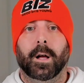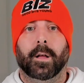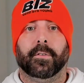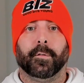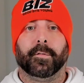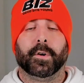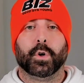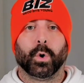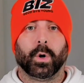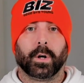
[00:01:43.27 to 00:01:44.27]
So for
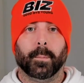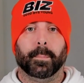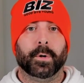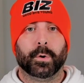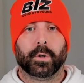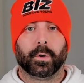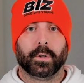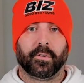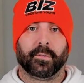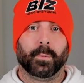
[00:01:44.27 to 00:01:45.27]
your computer or
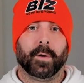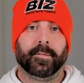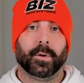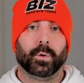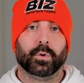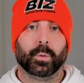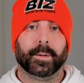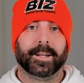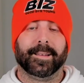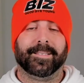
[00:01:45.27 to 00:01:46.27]
your smartphone, you will
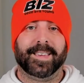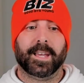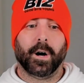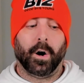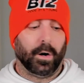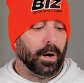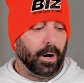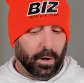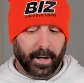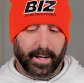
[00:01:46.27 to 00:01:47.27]
need a T R
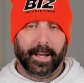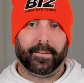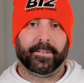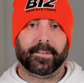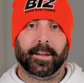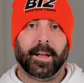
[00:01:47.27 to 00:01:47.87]
R S.